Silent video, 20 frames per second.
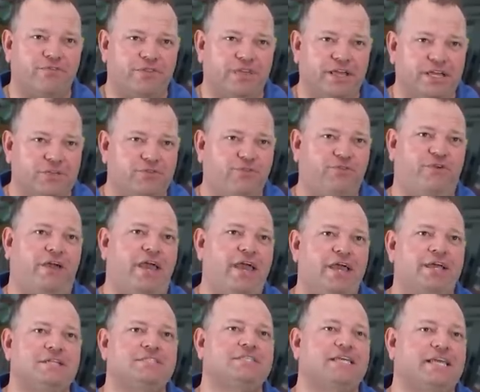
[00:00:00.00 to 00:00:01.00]
these
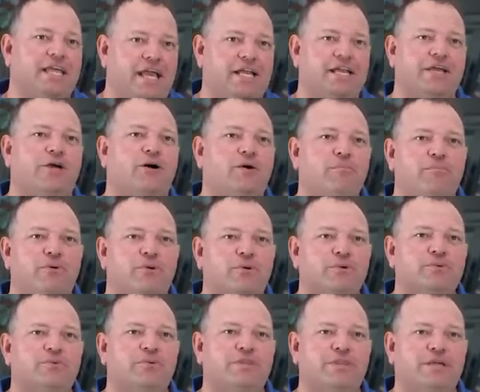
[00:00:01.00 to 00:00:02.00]
fans getting on
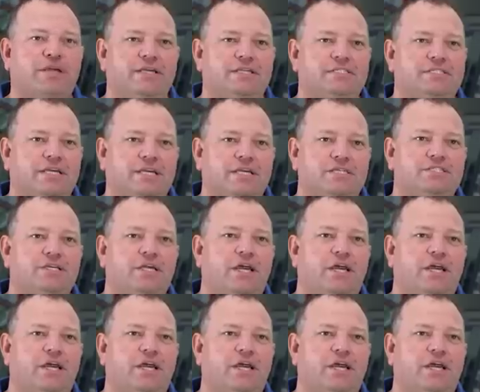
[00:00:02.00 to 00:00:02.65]
board with these things.